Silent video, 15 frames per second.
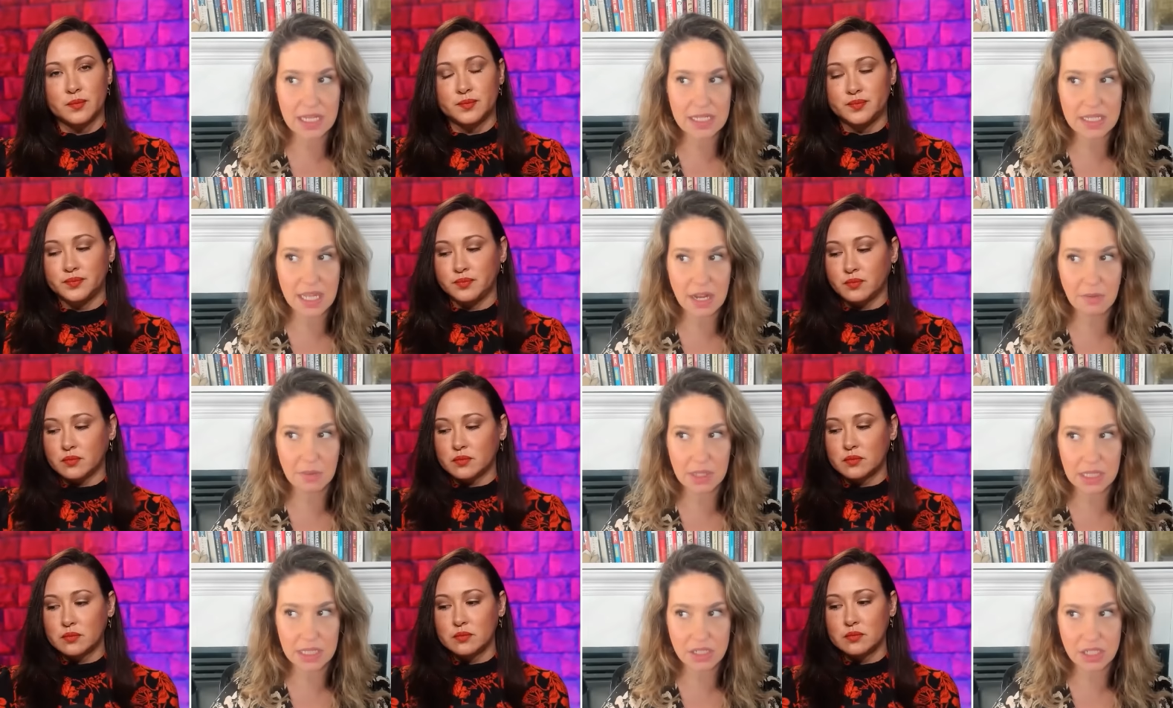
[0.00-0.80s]
Speaker 1: as not
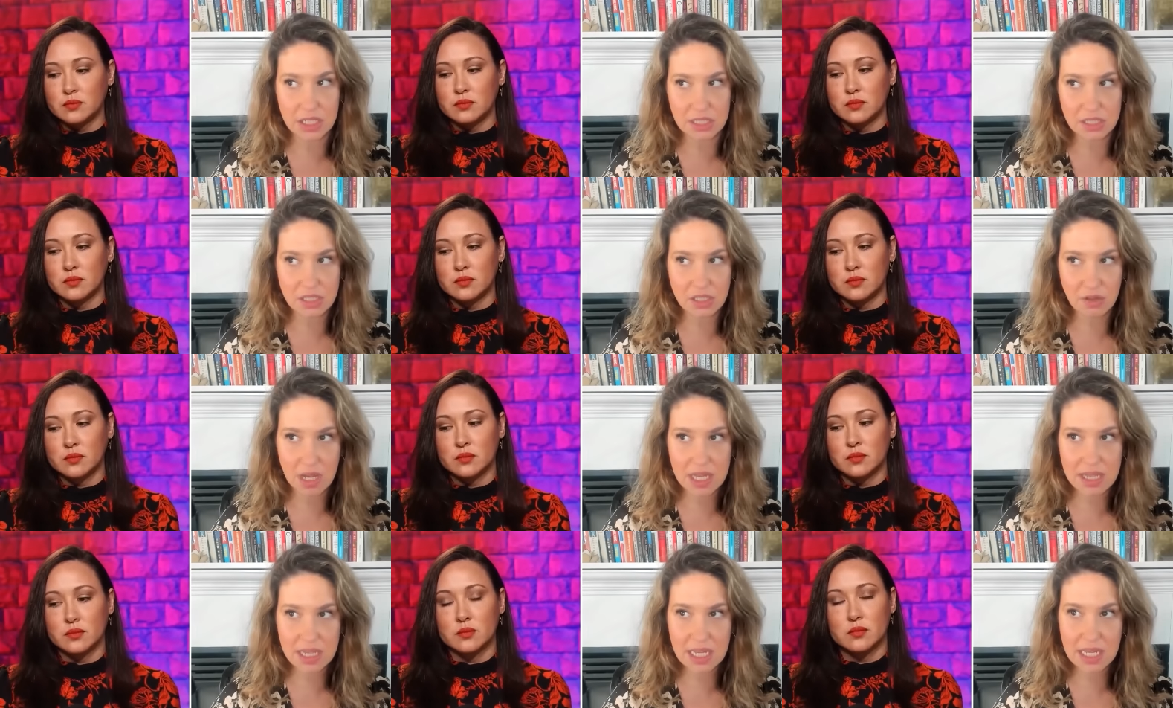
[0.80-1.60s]
religious. So
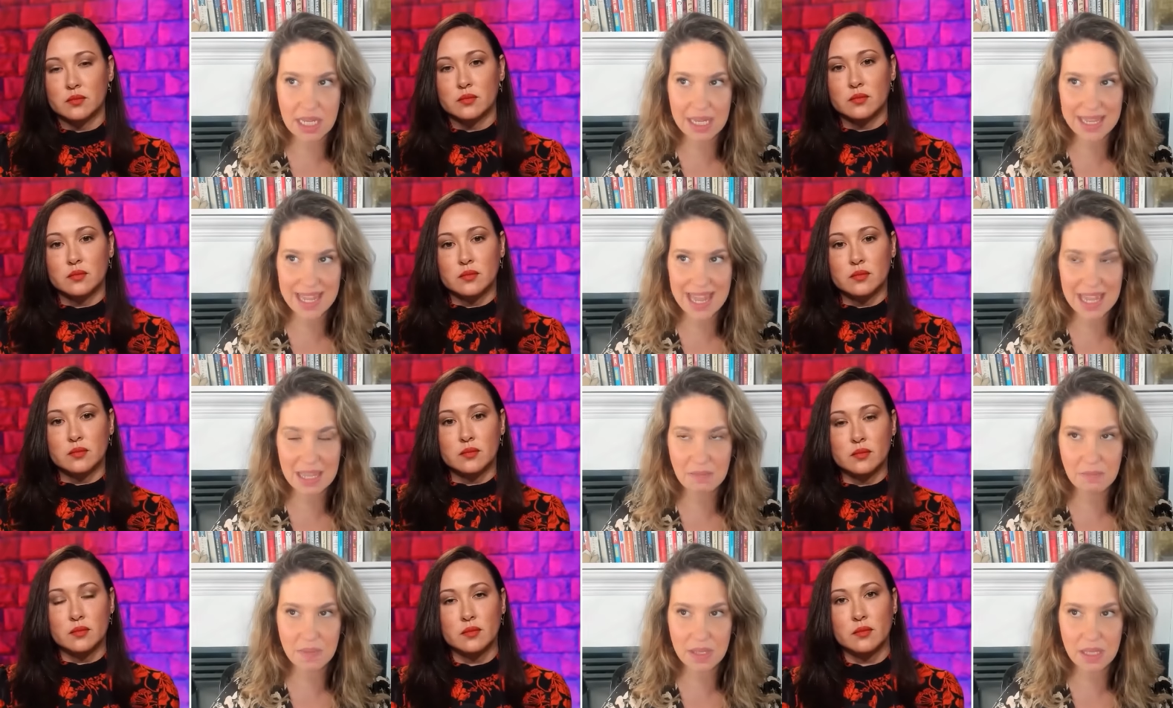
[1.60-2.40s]
I think it
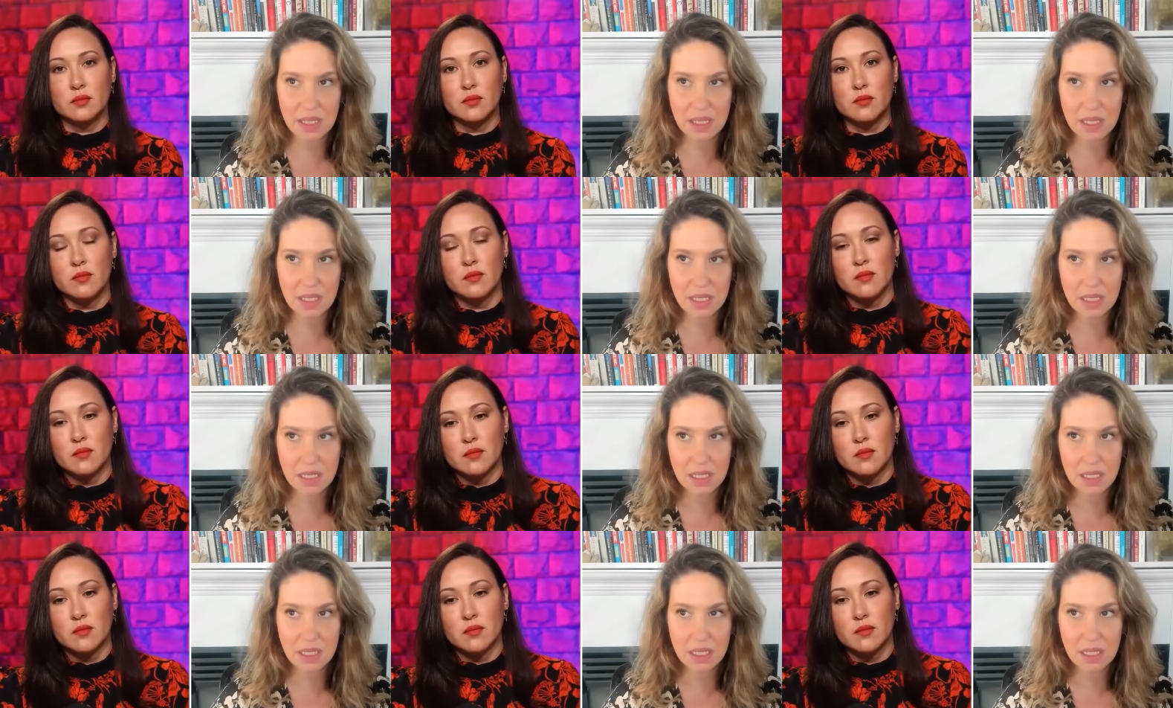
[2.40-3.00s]
can be.